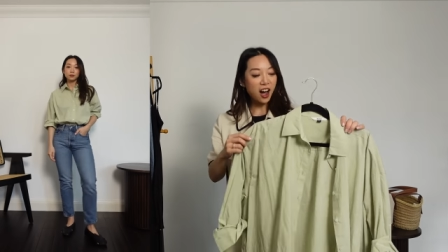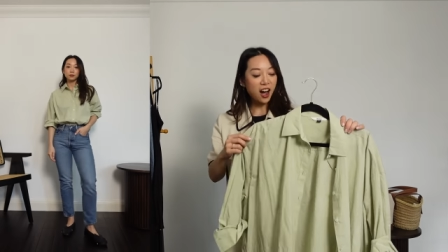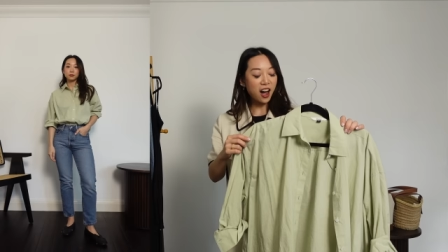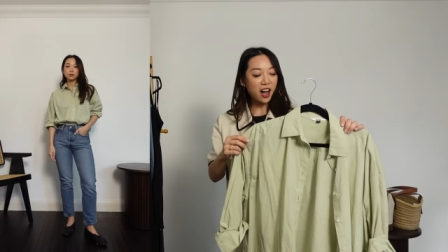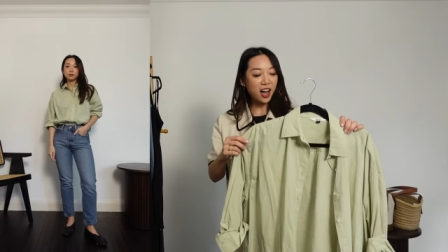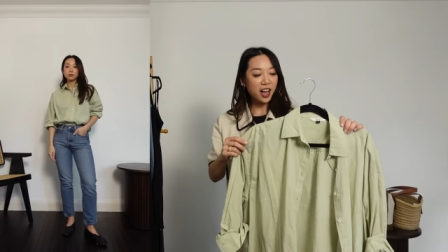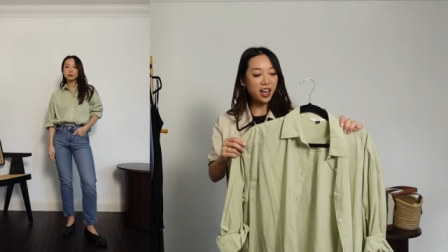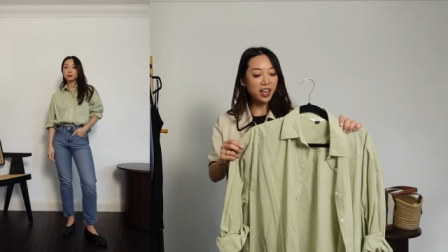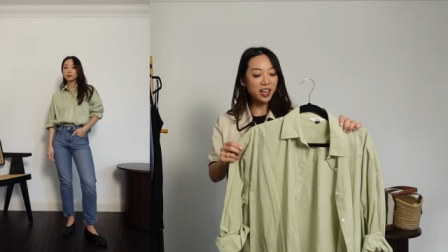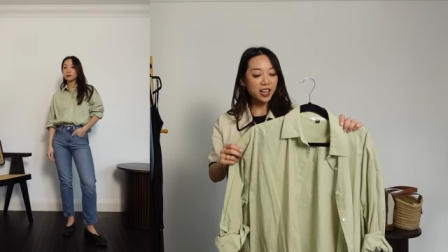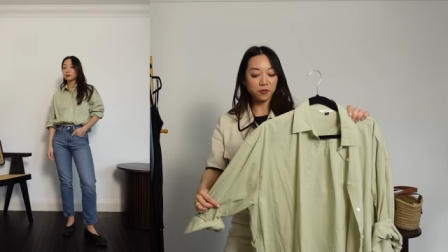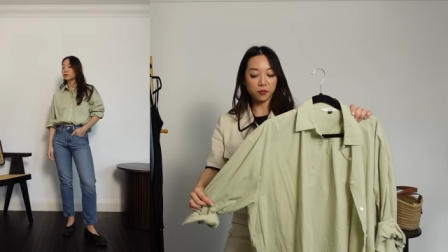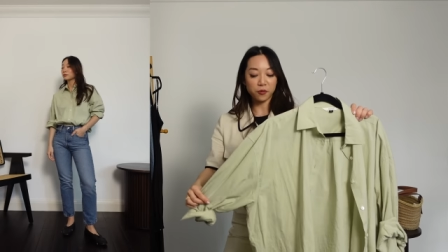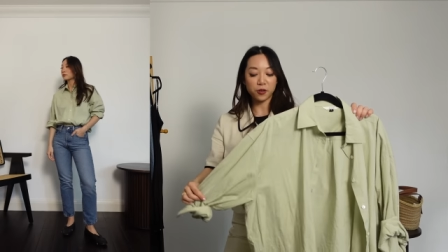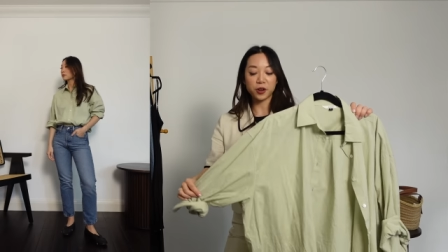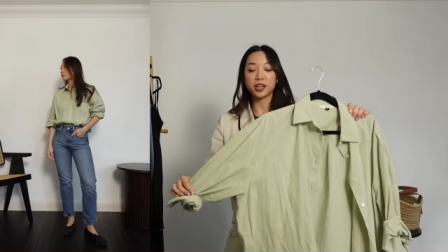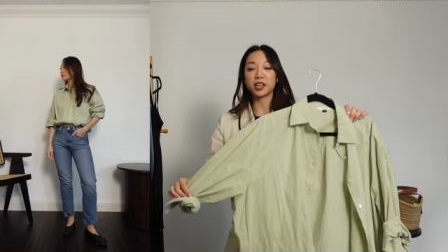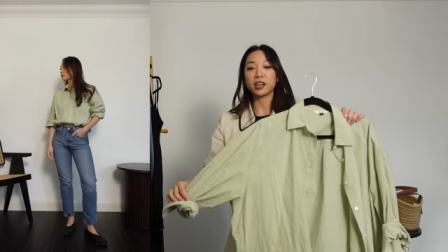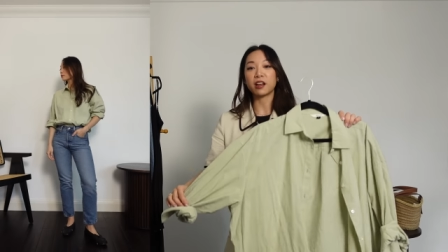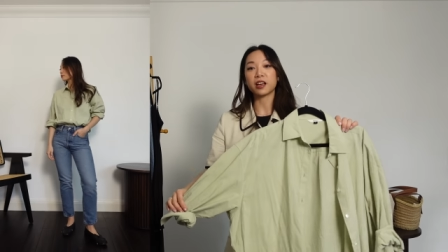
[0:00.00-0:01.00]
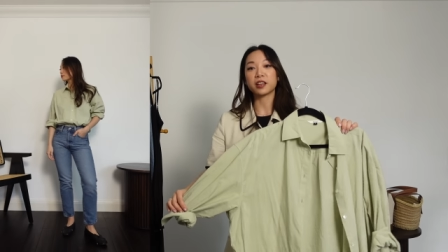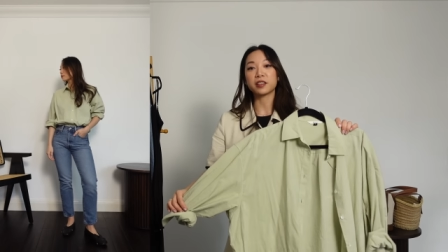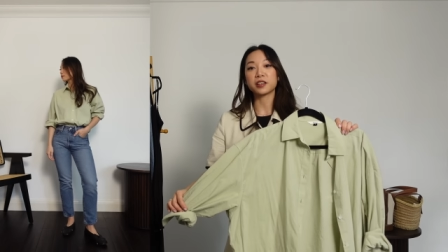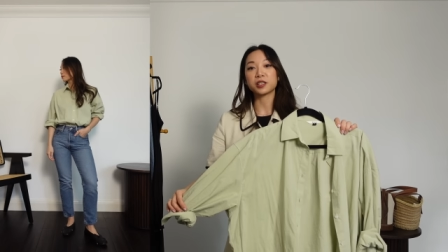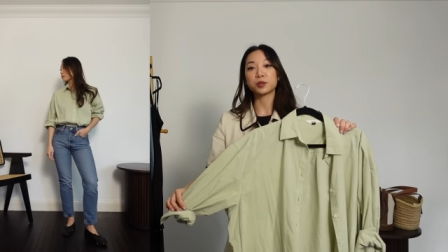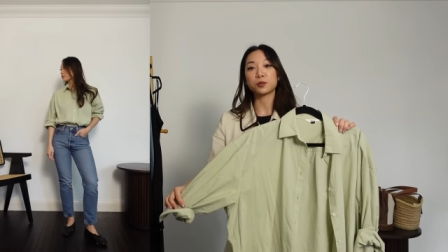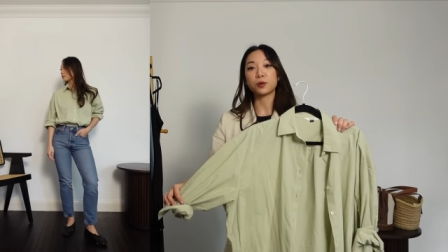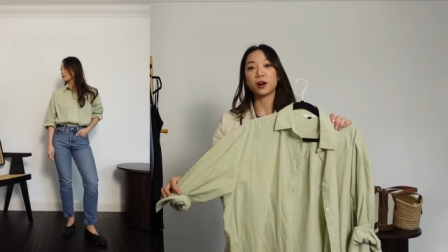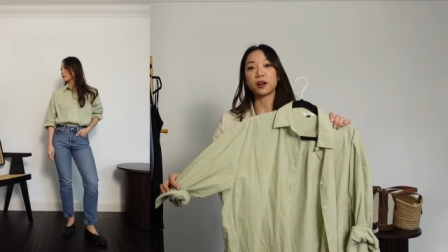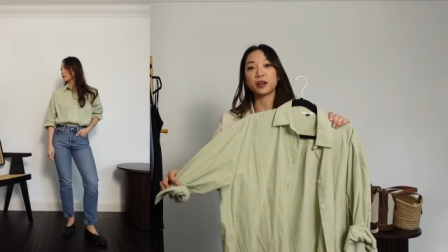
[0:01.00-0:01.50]
I really like
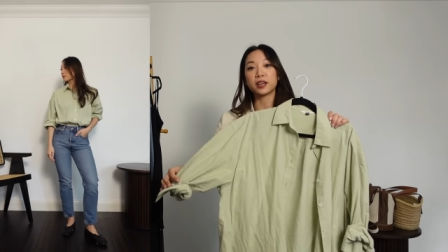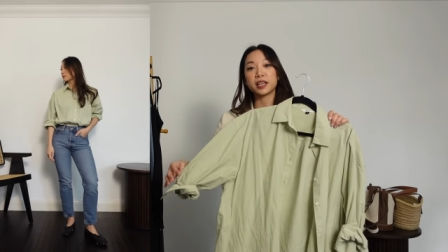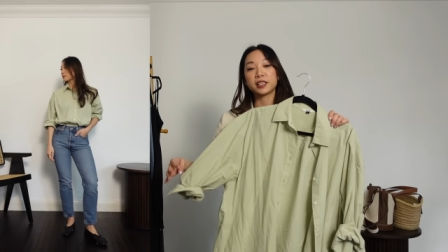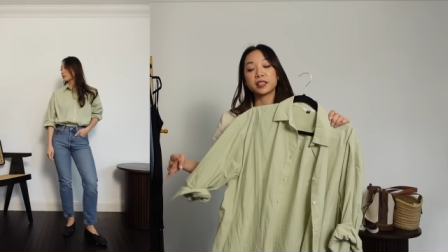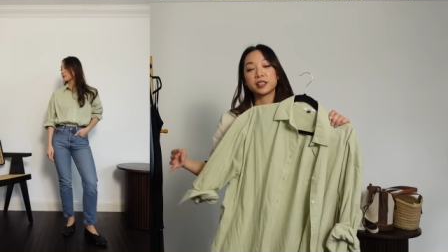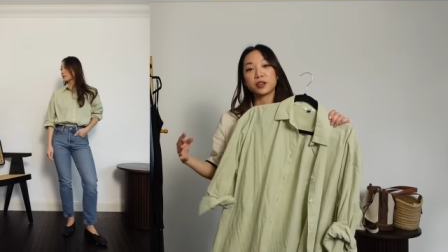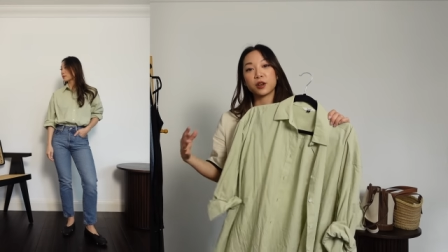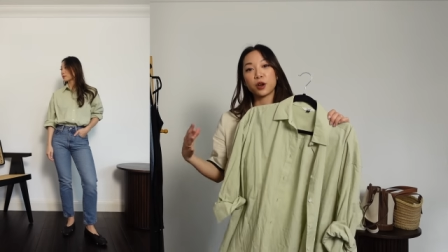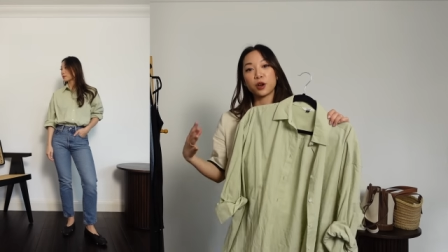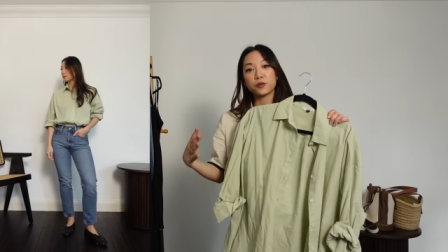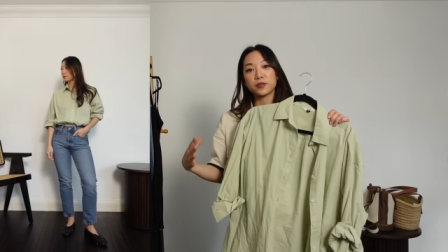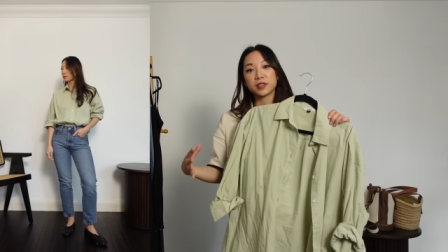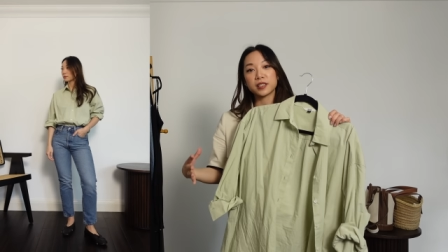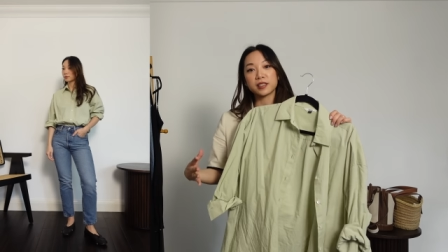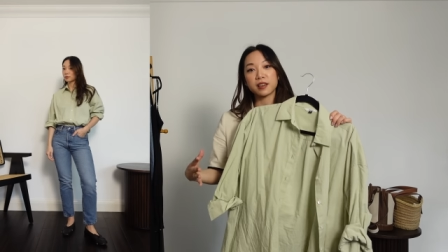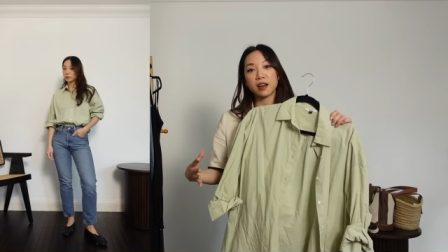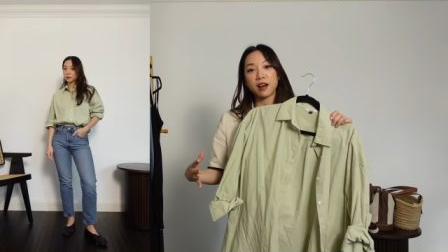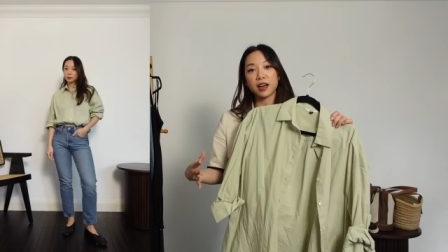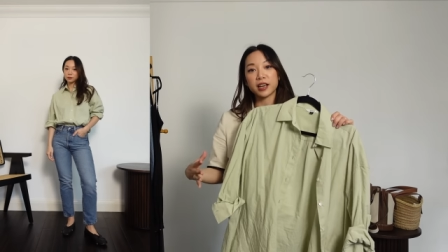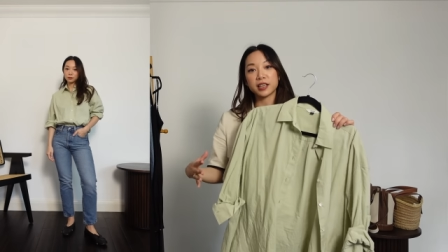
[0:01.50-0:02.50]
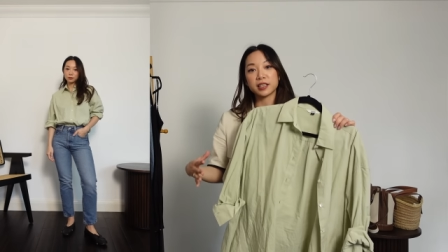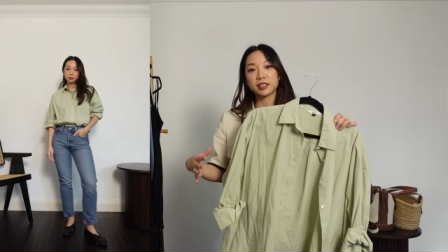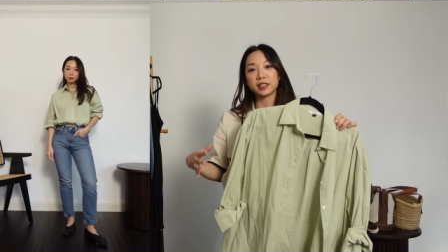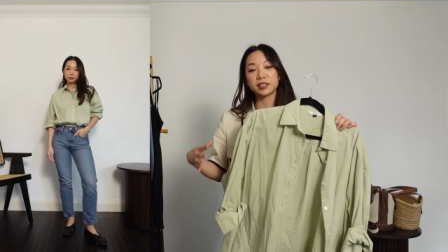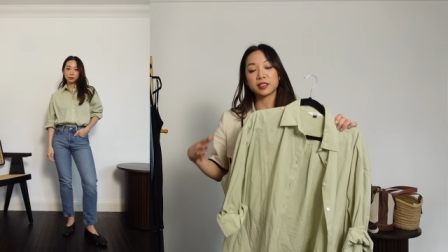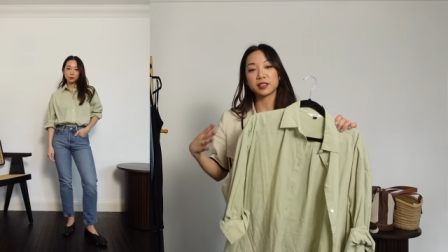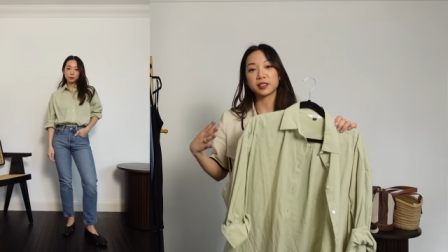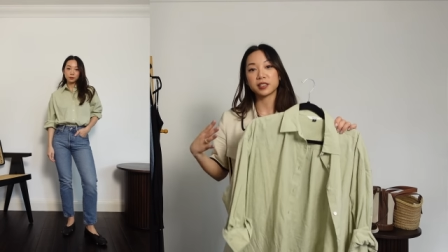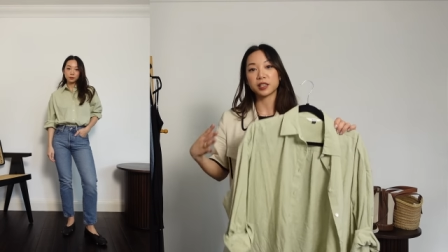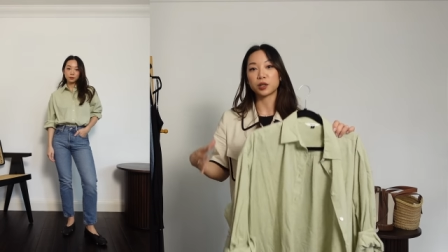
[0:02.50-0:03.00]
this one. It's an
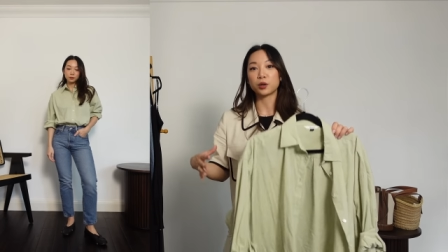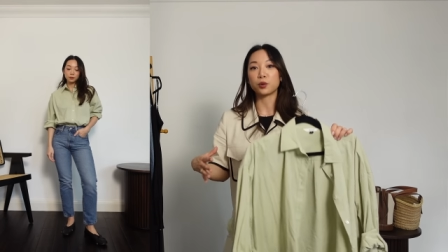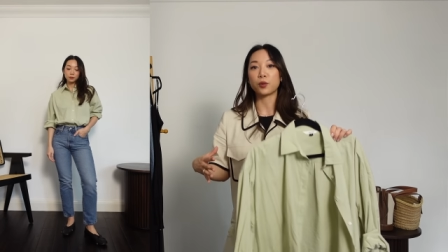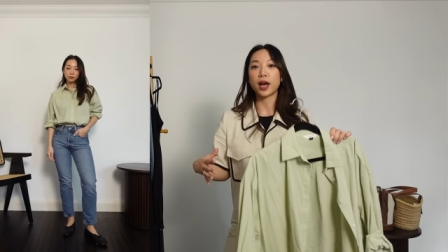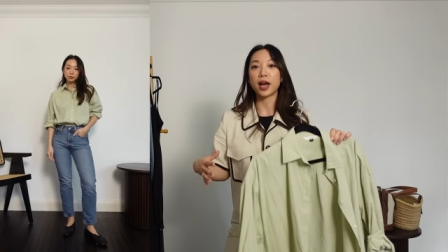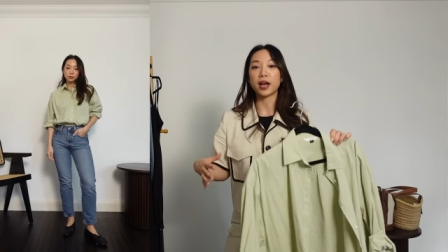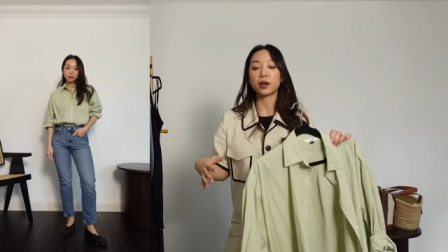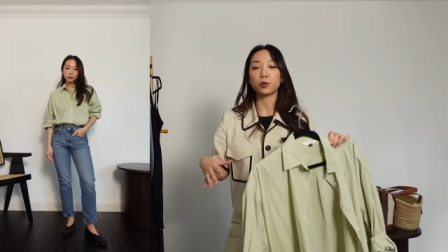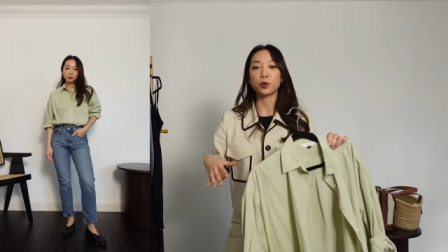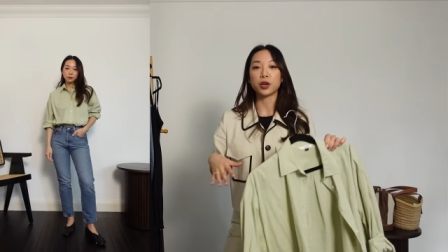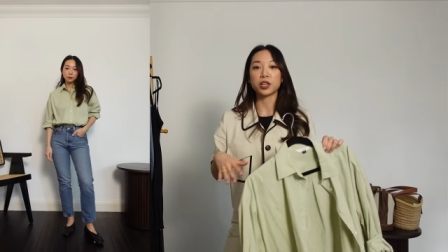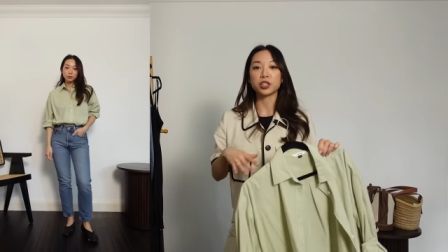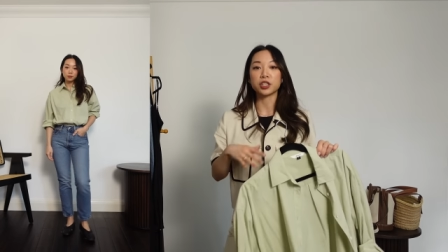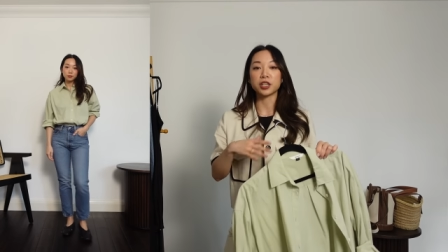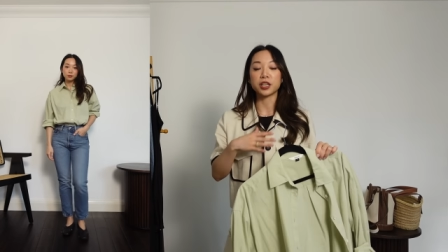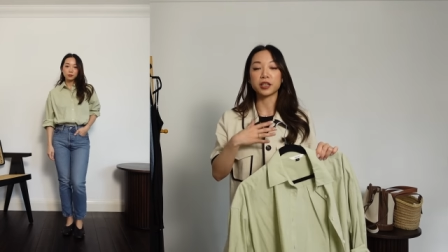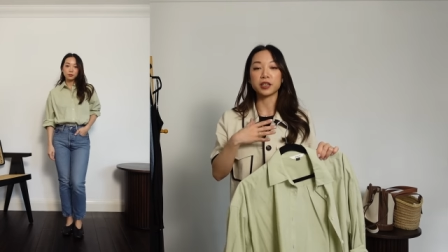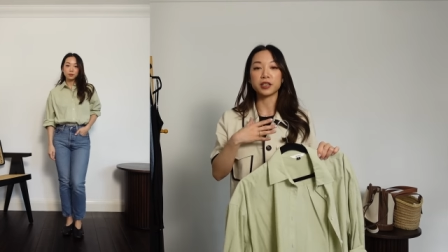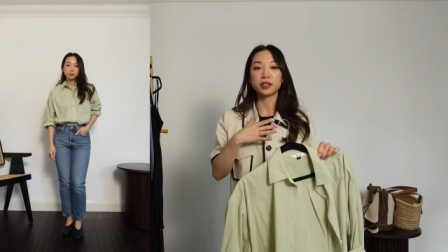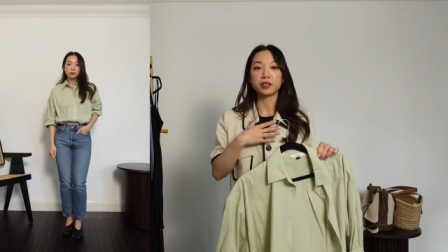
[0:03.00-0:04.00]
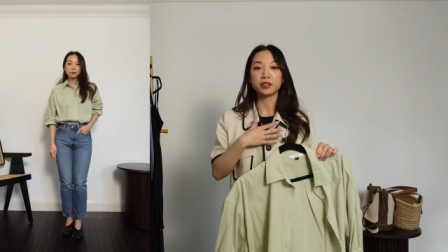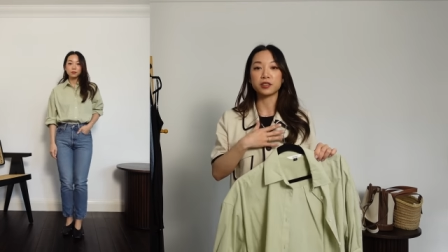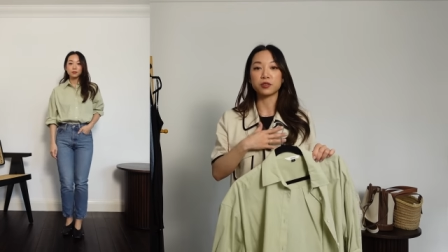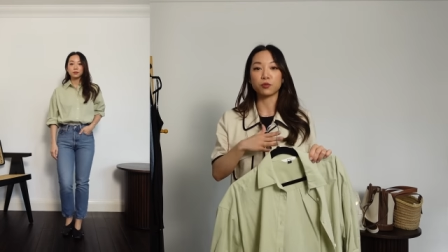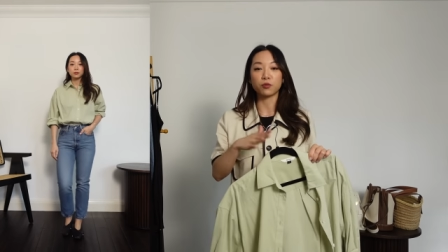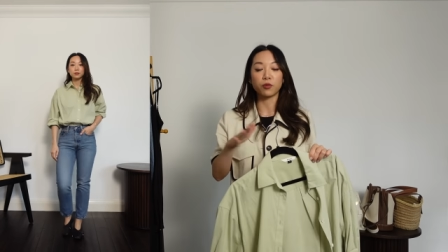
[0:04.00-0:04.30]
oversized silhouette, which is